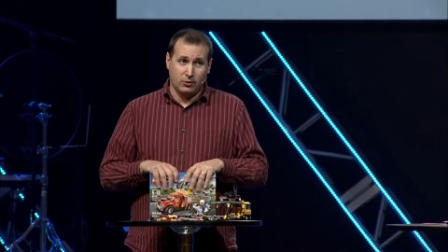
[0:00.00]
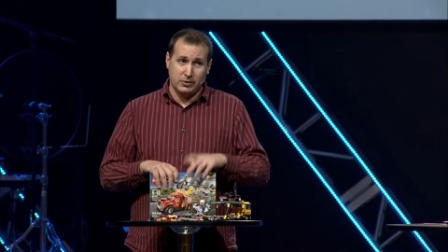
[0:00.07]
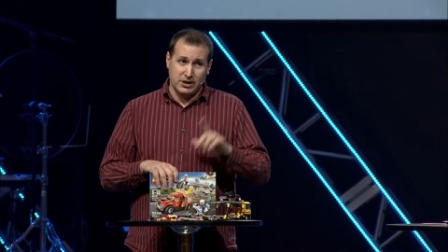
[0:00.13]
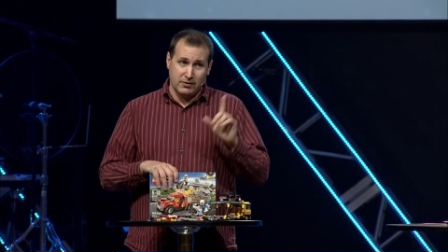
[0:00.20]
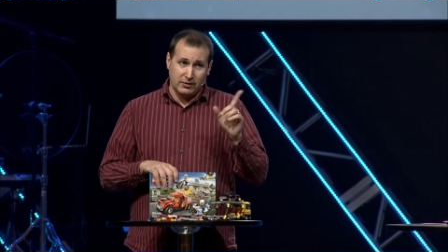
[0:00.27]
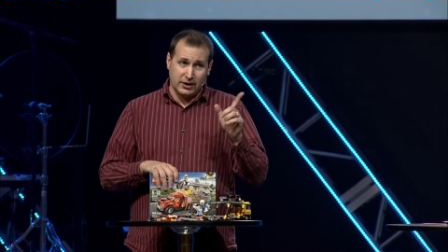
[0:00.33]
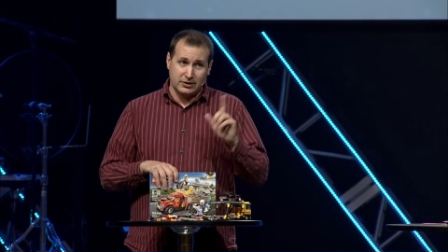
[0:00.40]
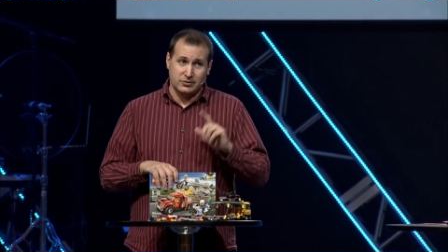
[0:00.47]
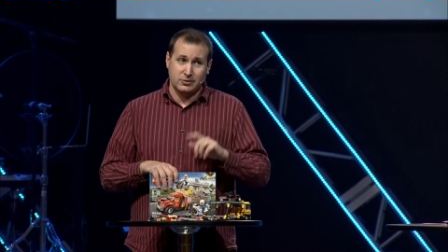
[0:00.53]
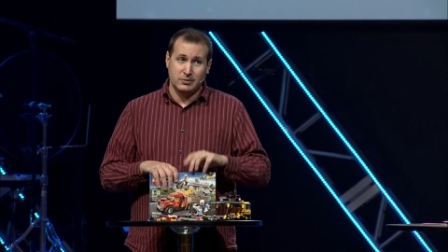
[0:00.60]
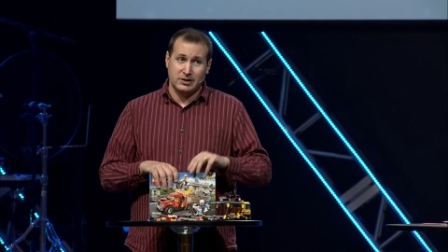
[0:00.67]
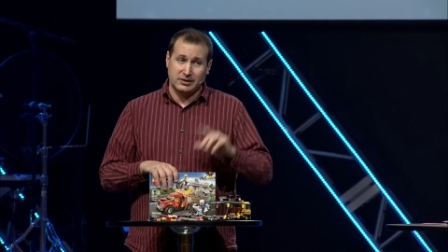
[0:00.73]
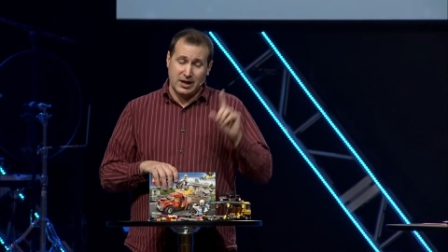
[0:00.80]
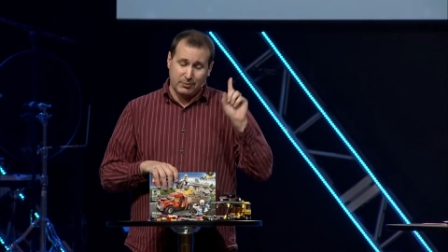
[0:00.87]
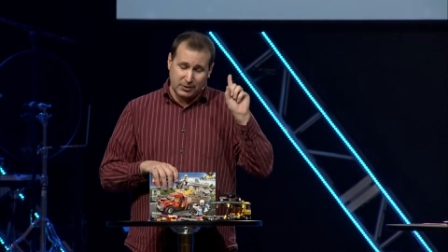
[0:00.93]
We never like to
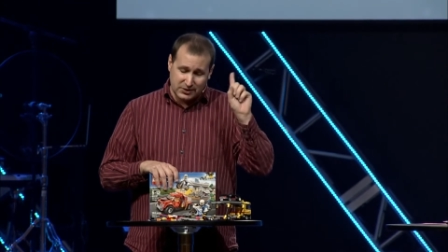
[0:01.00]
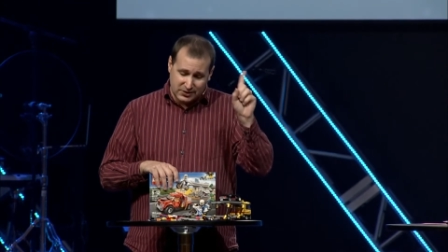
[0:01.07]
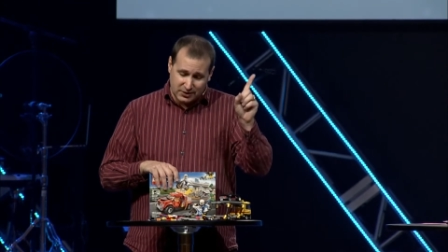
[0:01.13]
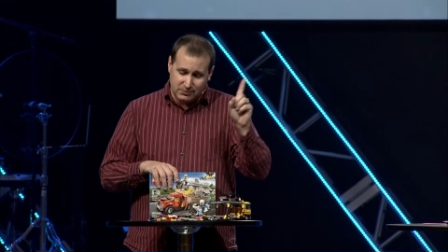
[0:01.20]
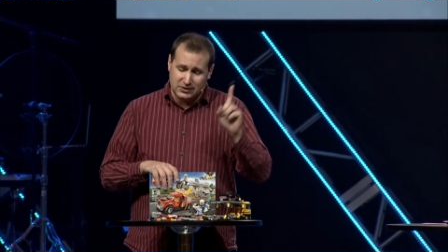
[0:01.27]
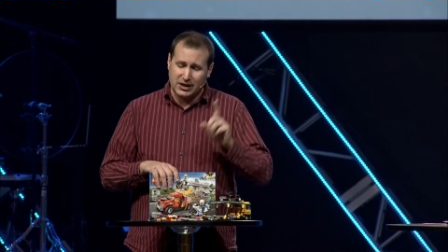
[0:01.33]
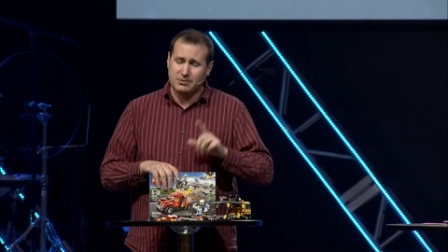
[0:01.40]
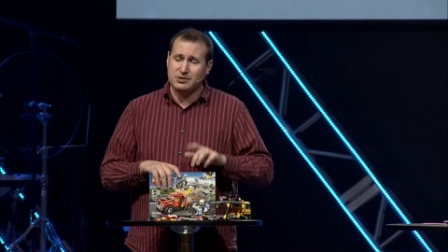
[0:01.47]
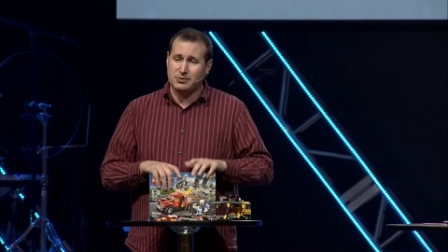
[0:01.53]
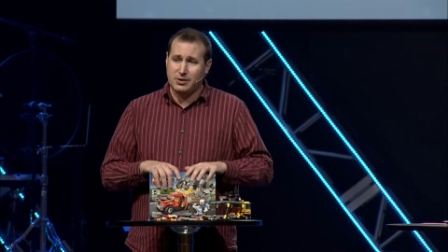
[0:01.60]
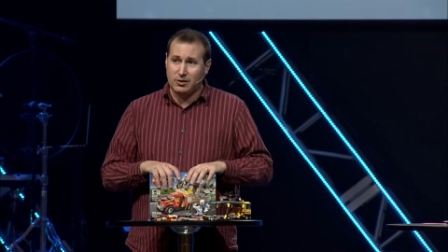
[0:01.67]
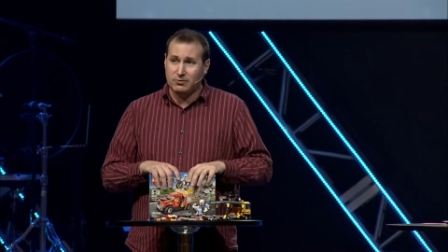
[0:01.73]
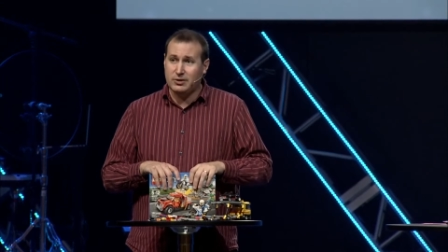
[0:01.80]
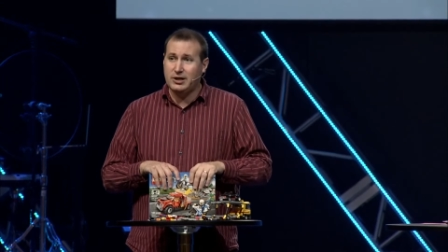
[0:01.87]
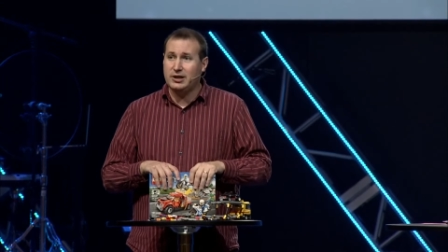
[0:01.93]
admit that, but sometimes we
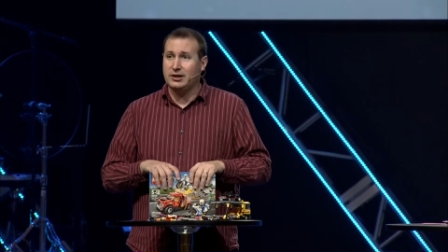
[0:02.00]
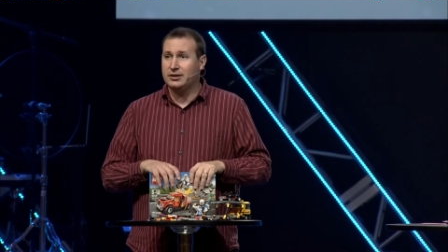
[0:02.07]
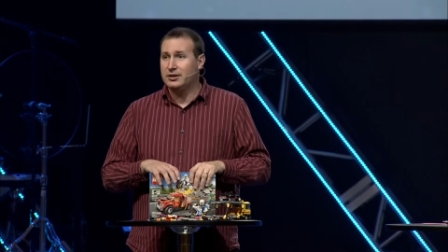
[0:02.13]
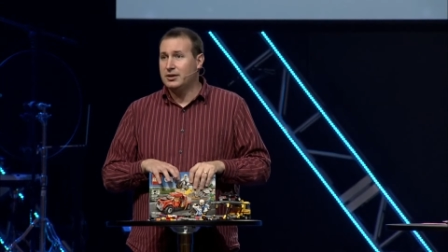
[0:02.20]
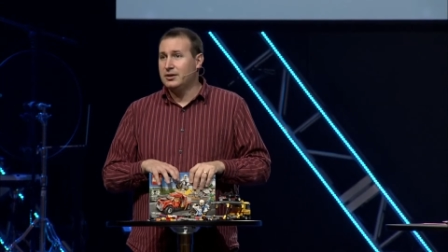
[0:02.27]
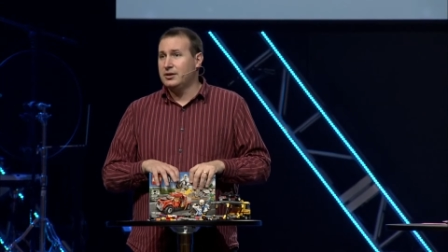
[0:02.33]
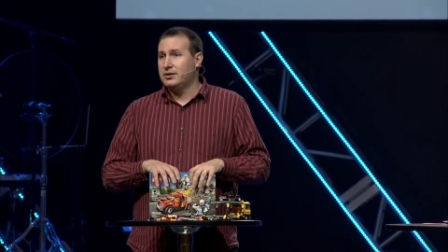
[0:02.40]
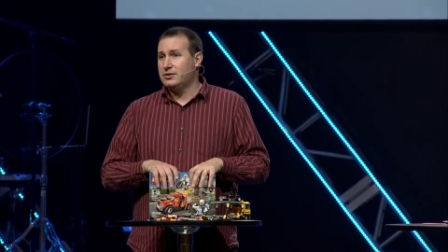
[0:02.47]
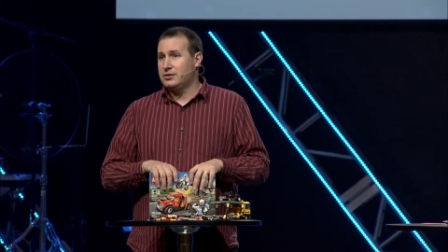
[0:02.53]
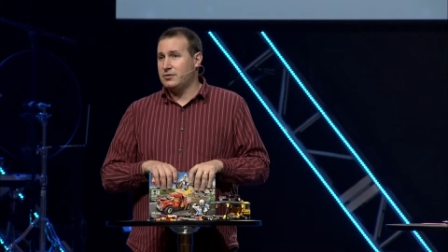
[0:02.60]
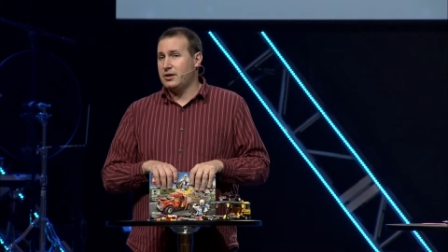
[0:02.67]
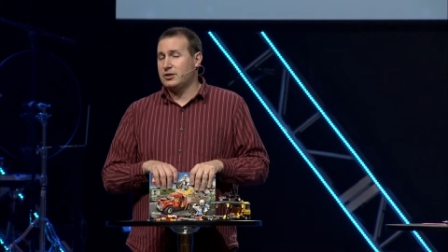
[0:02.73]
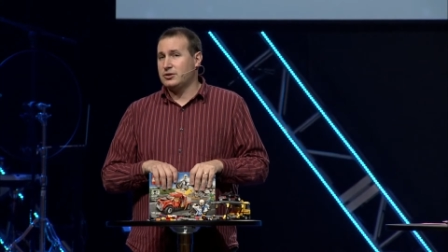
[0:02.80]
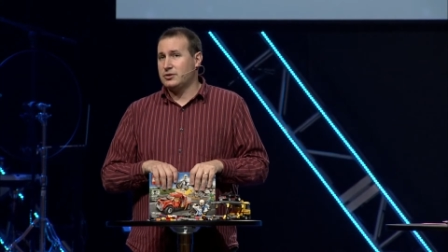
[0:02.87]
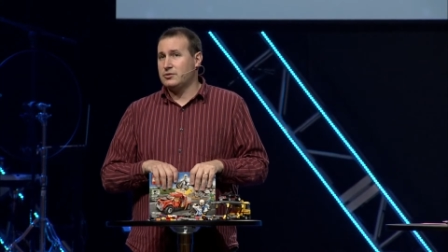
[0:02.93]
are reading the
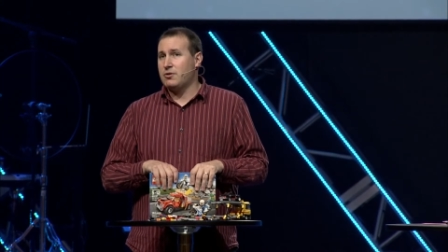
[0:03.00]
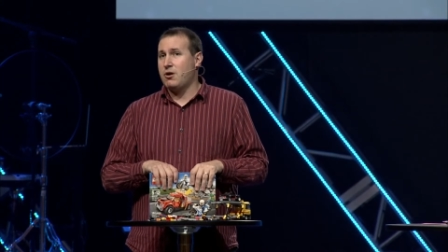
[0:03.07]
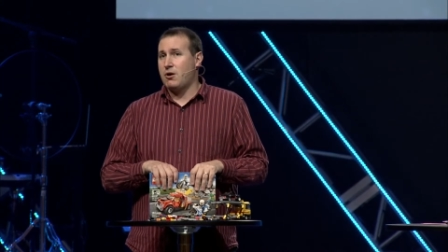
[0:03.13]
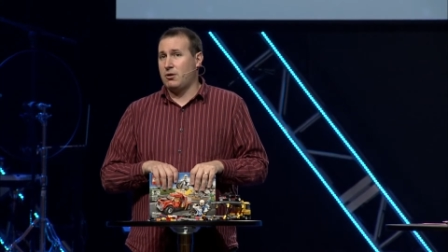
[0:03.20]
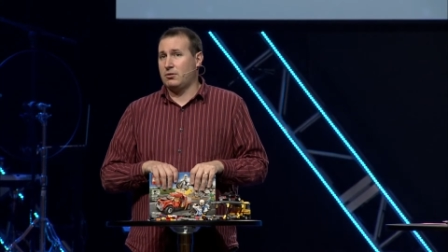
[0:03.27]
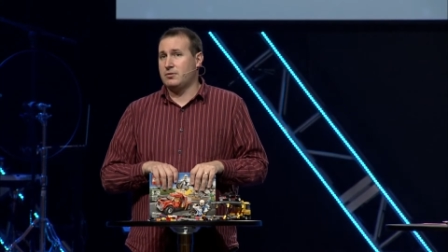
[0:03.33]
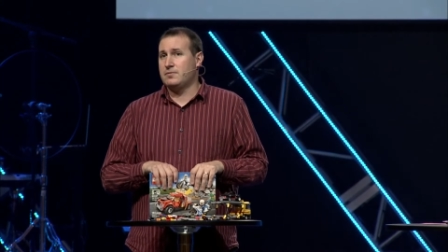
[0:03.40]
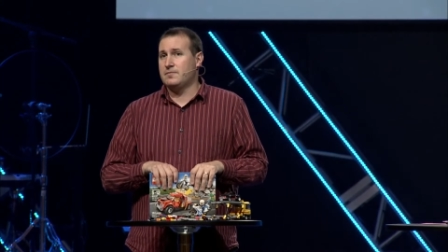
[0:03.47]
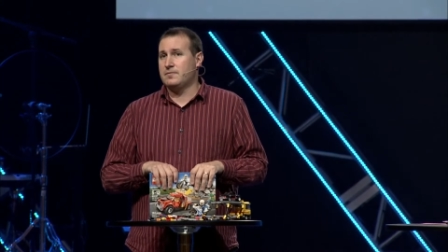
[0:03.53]
directions wrong.